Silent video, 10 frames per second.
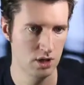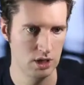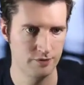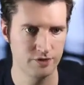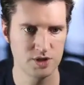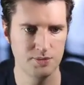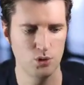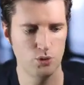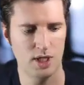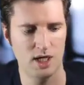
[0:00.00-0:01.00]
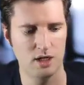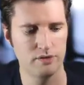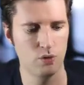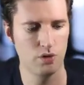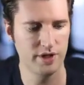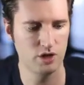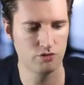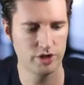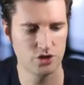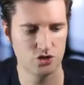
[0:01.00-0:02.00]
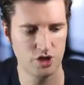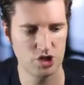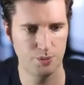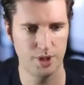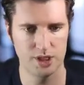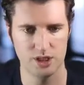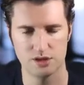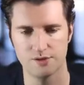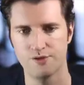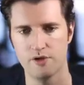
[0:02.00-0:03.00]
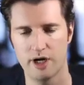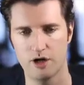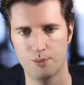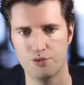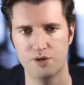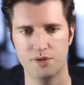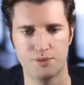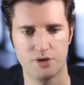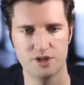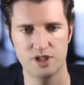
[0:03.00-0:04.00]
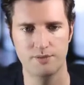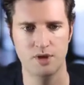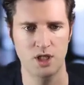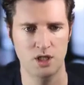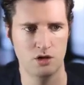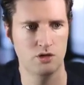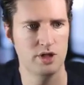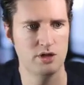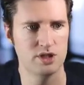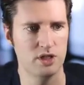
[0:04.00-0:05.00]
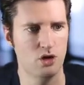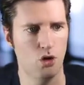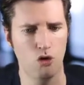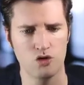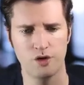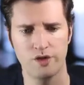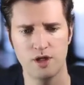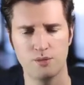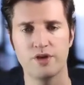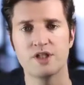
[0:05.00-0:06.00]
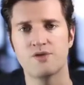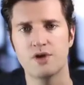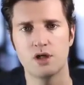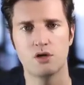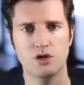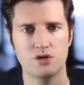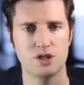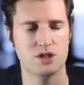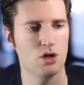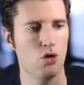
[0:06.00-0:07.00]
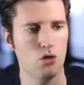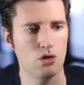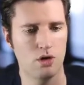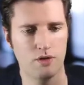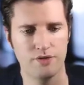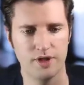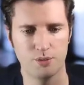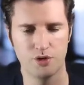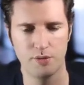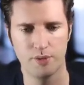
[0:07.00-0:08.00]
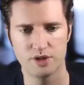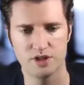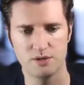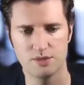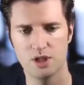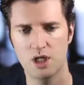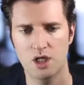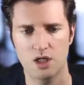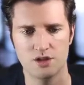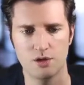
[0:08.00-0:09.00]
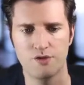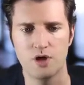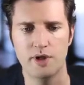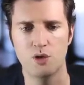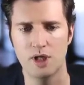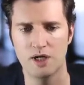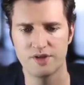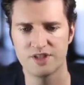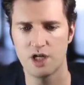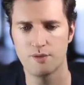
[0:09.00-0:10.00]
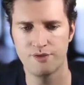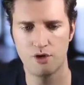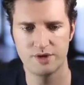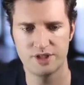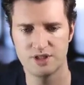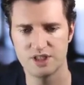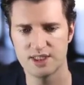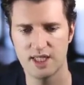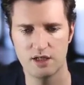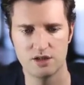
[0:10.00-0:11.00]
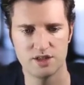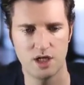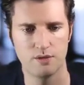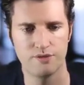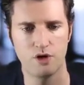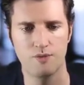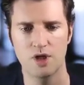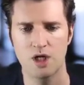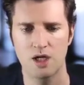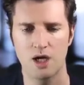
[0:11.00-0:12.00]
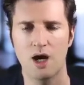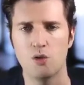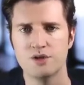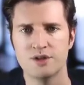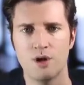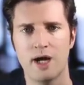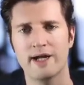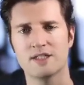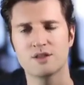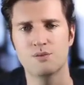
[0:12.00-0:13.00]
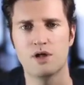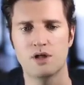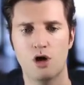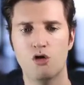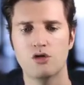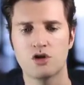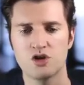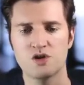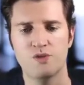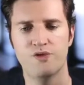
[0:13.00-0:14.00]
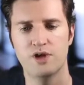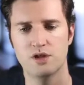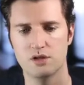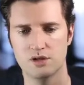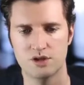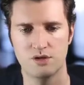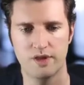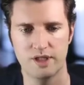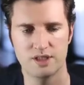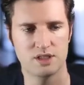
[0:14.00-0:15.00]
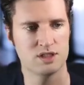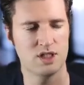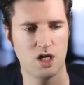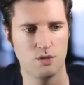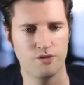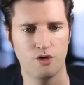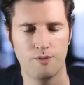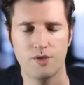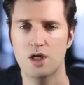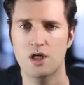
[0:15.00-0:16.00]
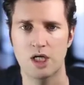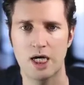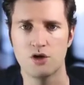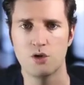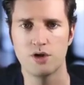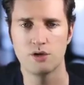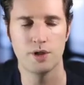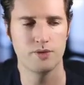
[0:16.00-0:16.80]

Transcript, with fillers: In front of me, we have one of the registration pages for our PremiumPress theme. Currently using the auction theme, but this video uses all of the PremiumPress themes. So in front of me, we have the sign up form. This is the standard sign up form. I want to add my own custom field to this sign up form. How do I do it?